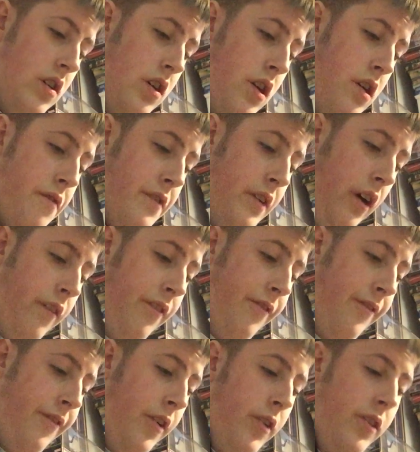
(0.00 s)
you've got
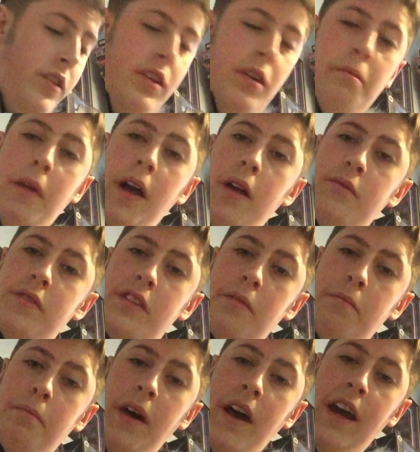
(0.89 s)
Thunder
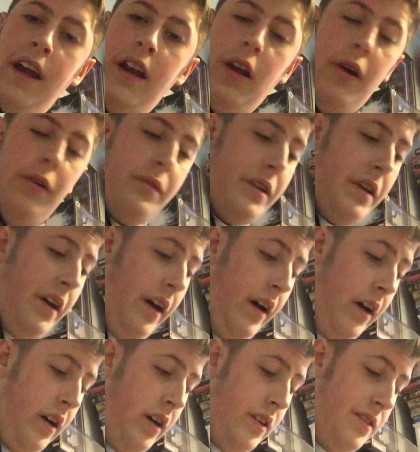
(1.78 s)
Mountain Payload
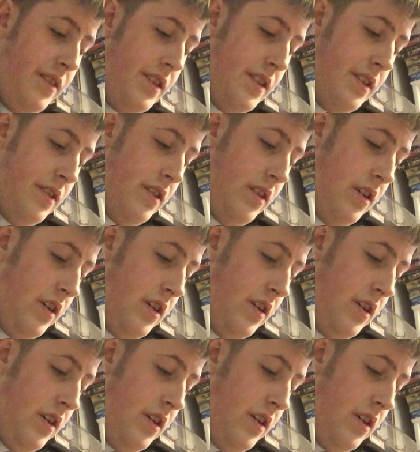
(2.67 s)
Cart,